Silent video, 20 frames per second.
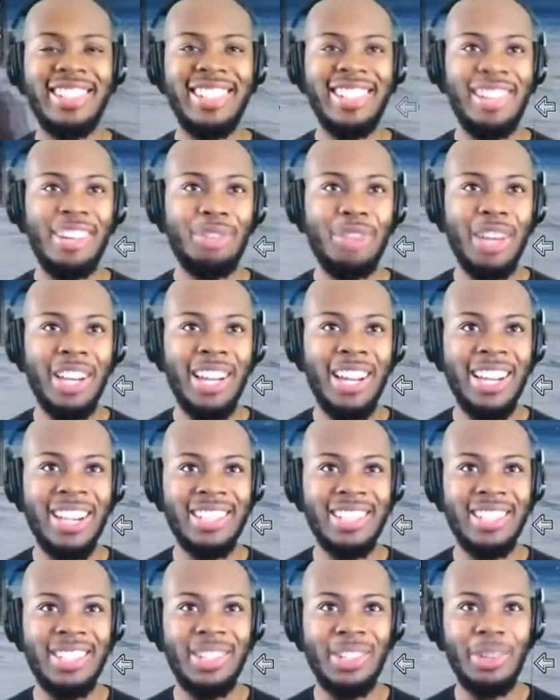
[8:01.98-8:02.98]
I can actually
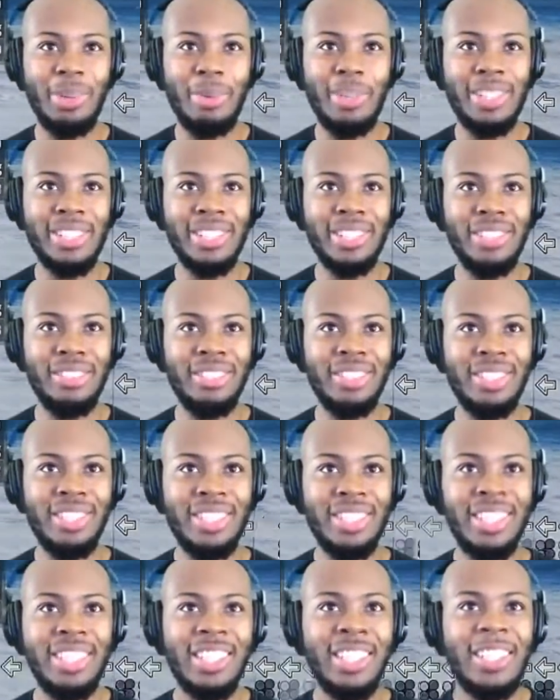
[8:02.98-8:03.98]
do it myself.
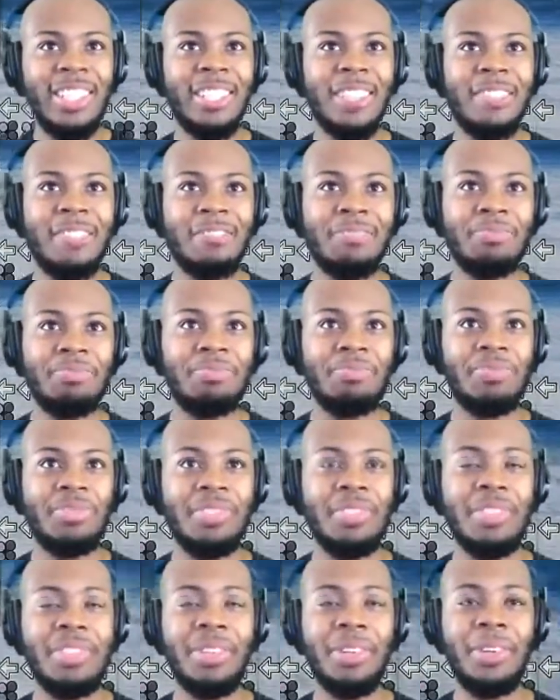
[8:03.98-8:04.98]

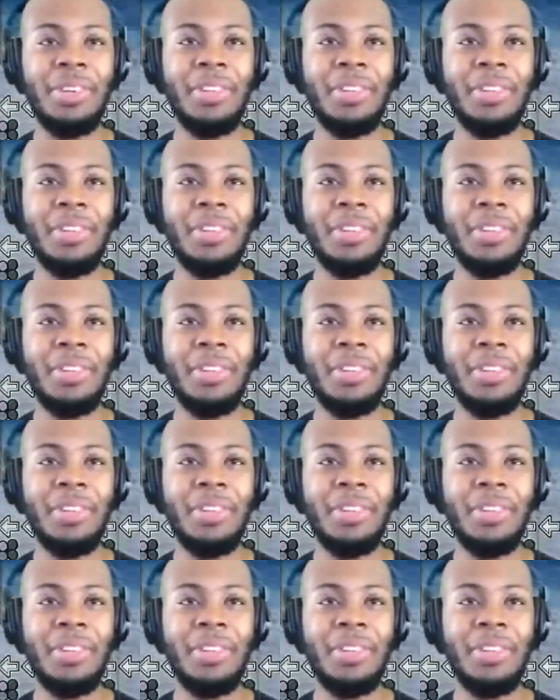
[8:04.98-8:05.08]
Dude.